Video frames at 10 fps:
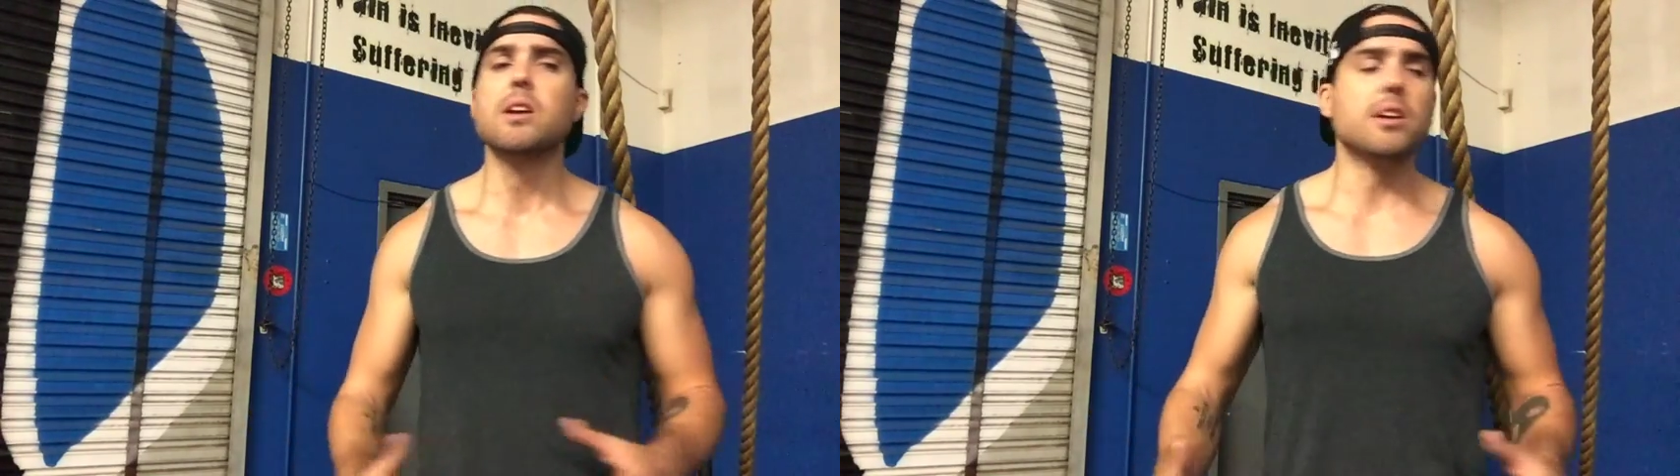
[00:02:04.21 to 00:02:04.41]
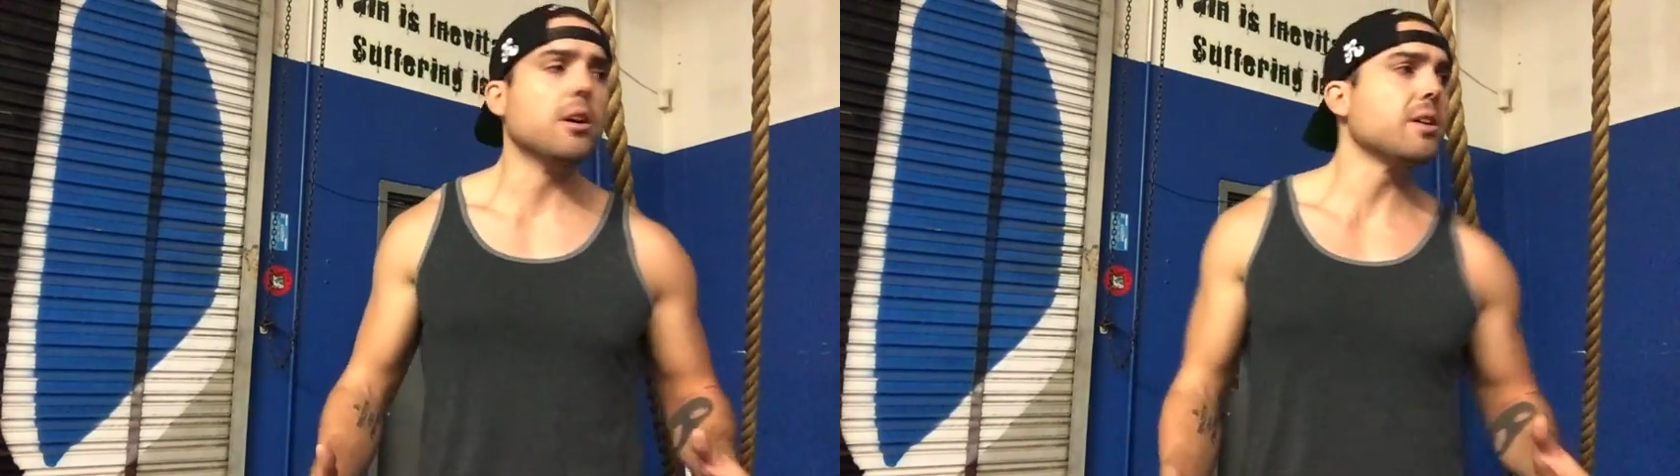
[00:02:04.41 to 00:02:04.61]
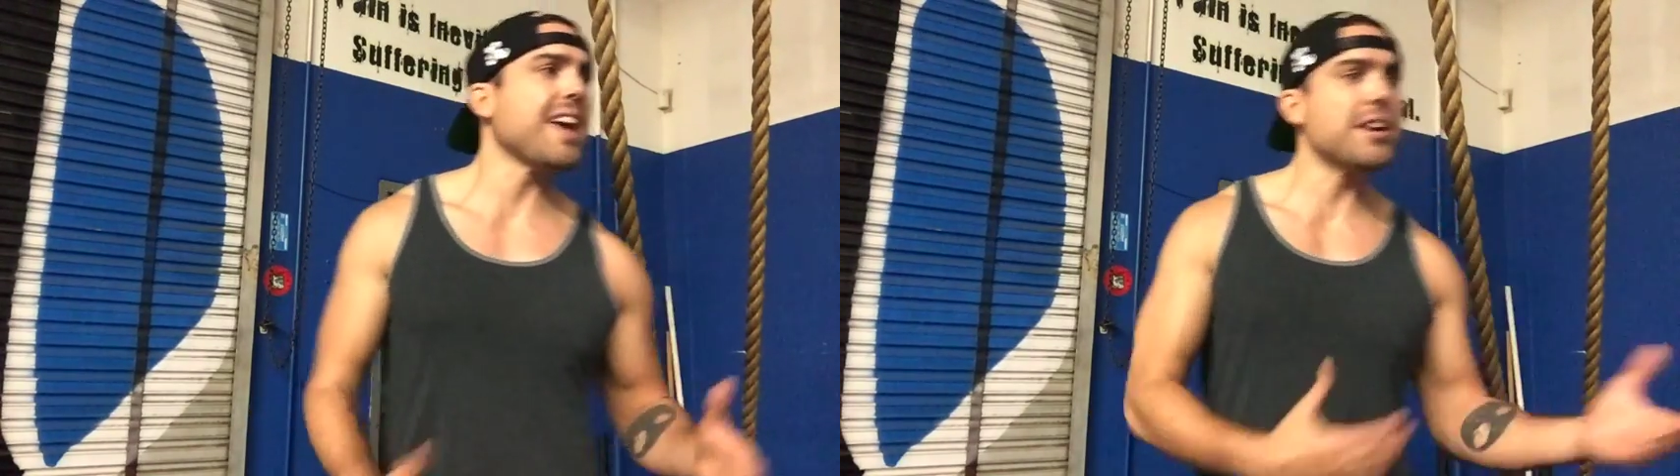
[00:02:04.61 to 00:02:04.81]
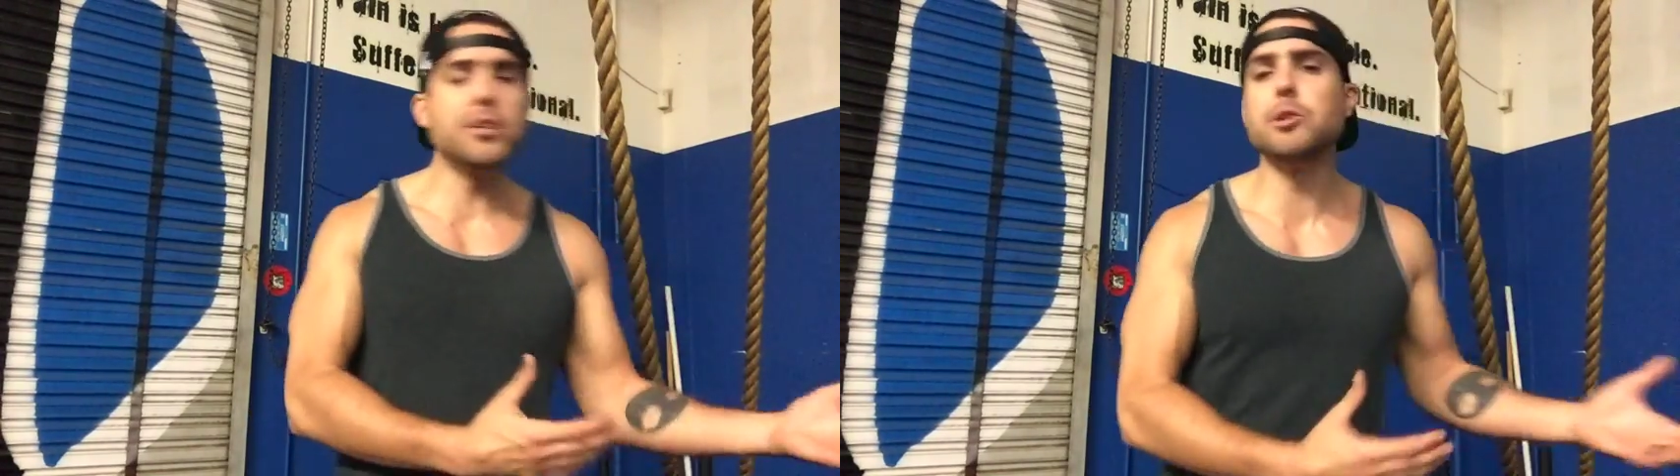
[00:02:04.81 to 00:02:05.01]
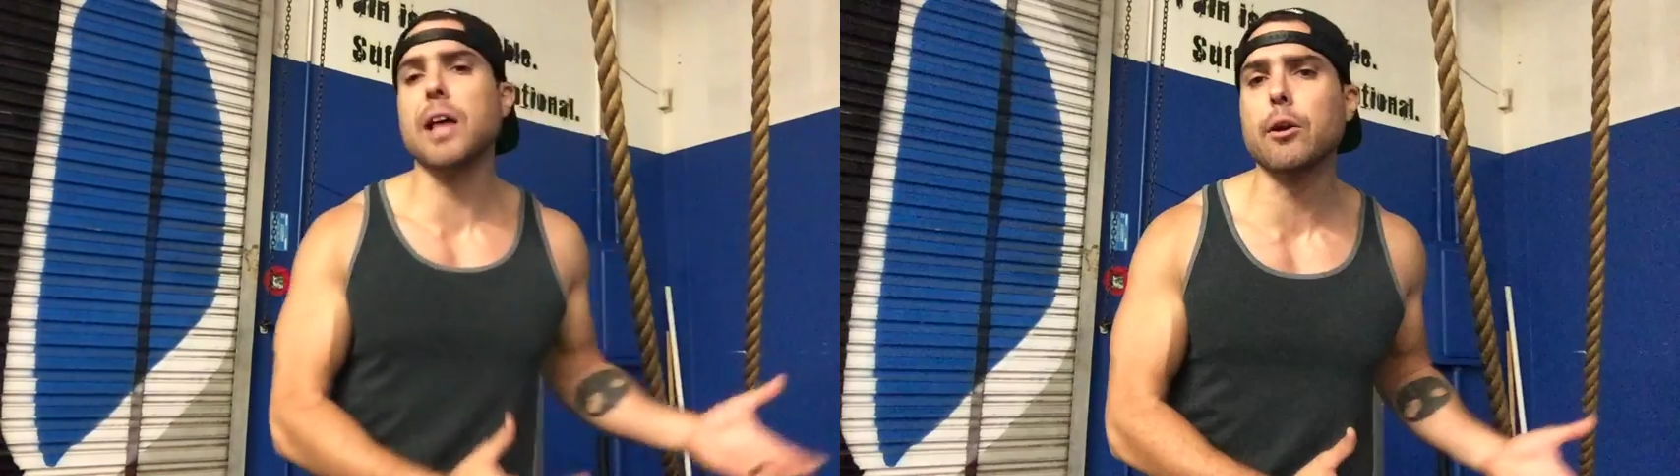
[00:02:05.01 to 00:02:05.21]
Yeah, you
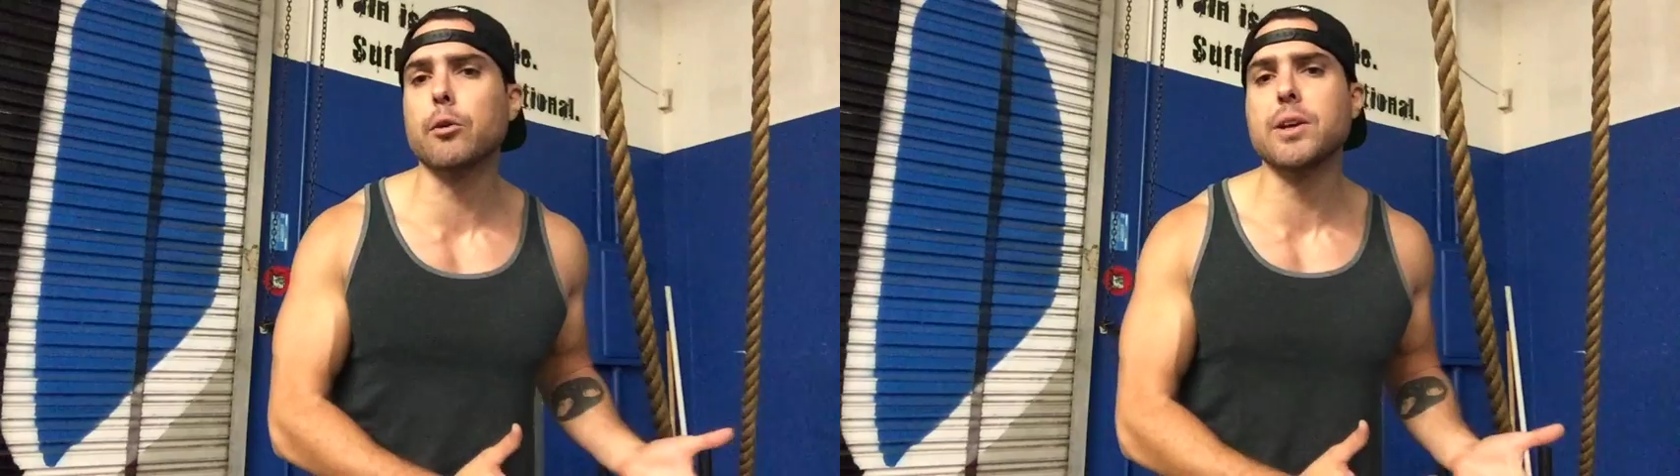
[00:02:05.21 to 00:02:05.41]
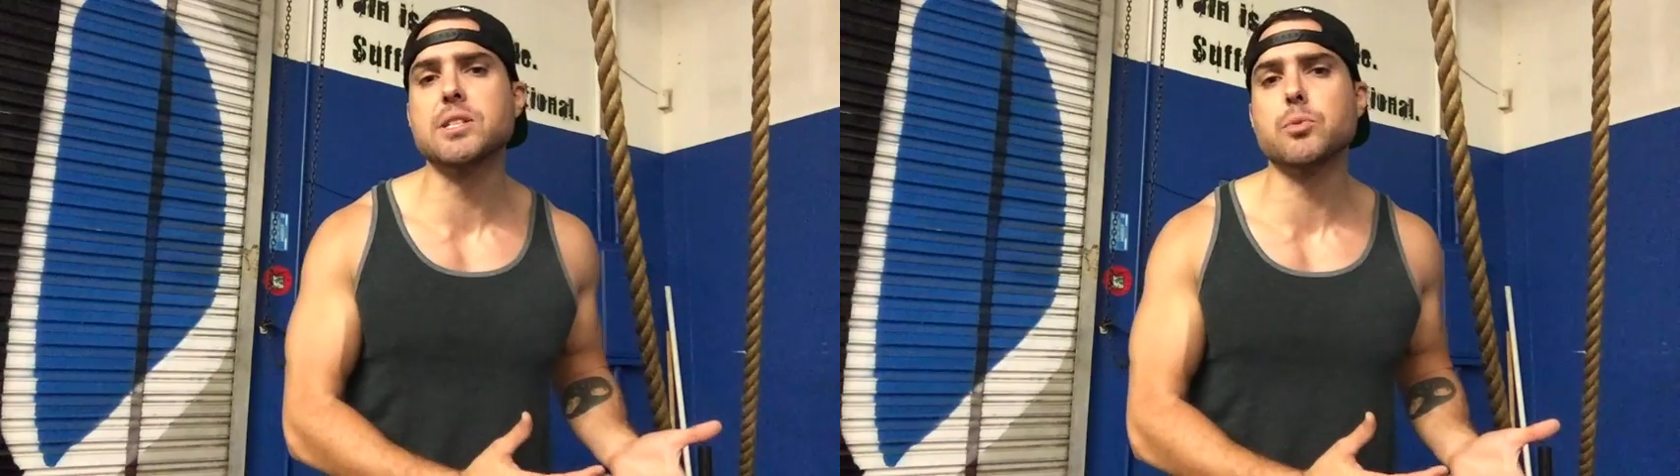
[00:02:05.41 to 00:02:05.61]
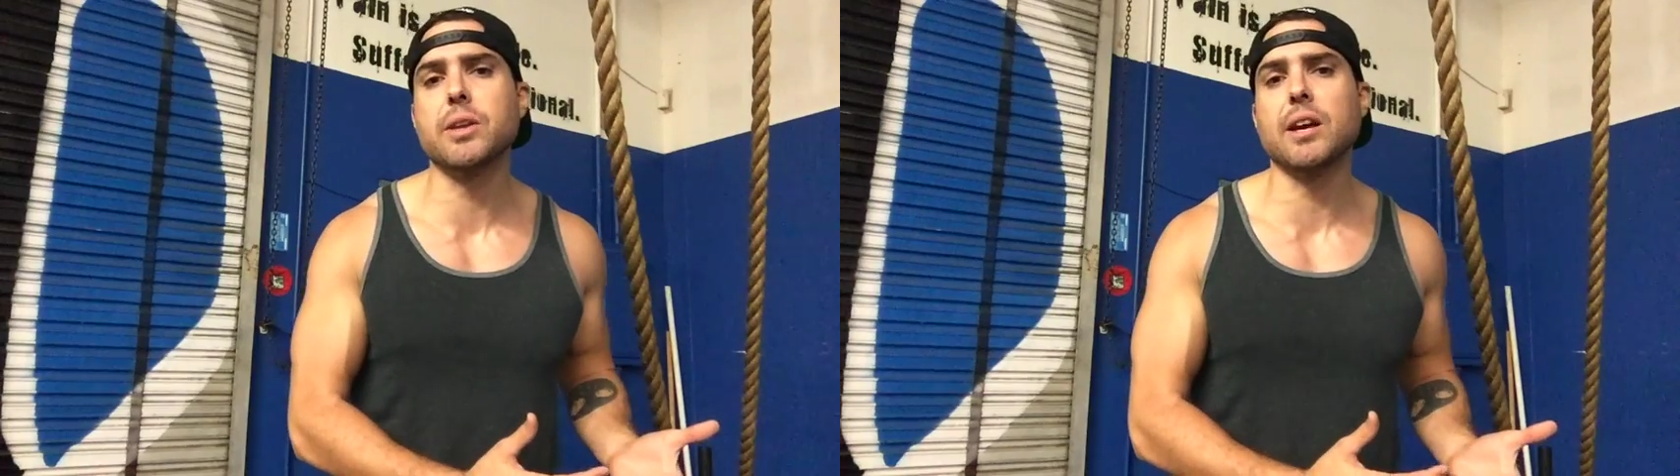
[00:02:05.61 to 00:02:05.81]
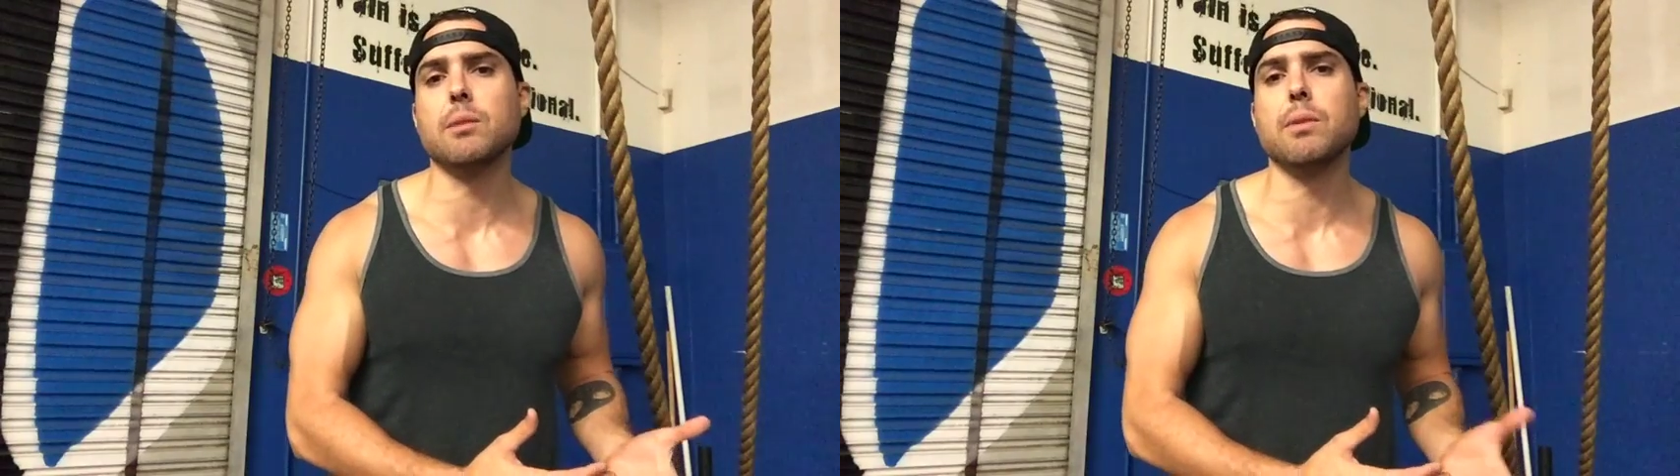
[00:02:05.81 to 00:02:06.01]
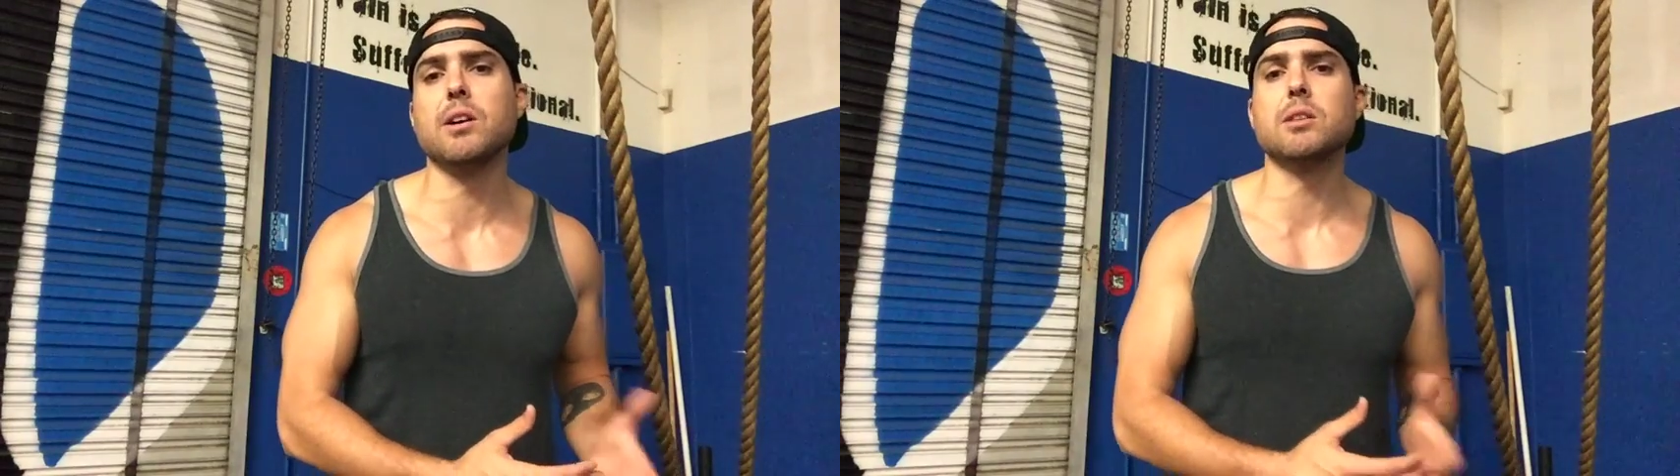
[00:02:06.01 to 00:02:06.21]
can do lateral raises with
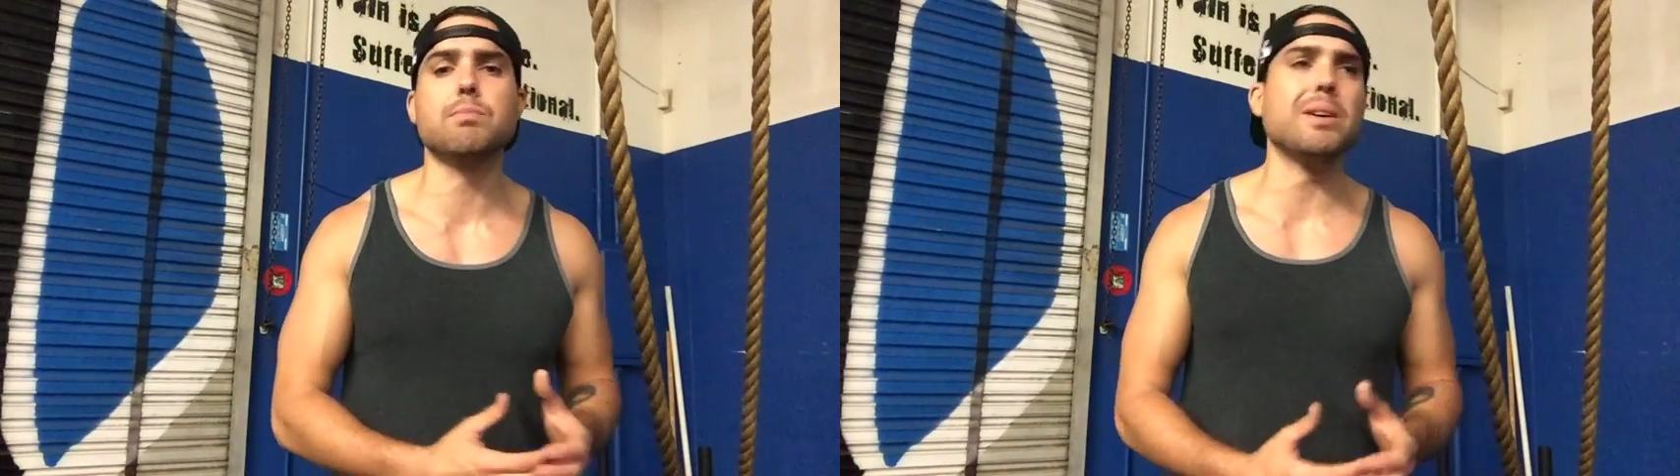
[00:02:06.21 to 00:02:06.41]
kettlebells,